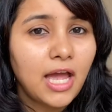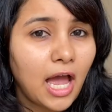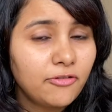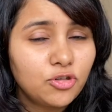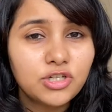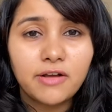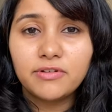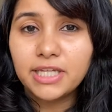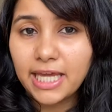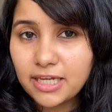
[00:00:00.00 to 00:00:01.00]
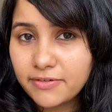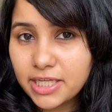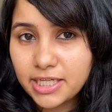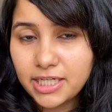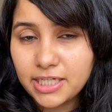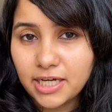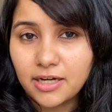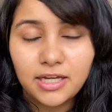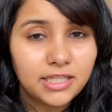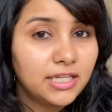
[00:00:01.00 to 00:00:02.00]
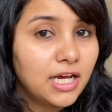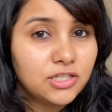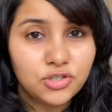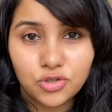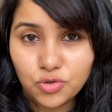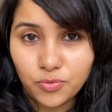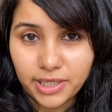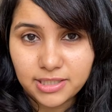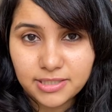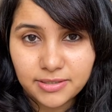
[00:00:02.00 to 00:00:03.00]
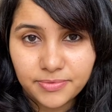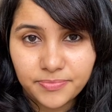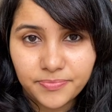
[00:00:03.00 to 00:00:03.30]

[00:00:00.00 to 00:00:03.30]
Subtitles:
Have you traveled anywhere in India in the last 2 weeks?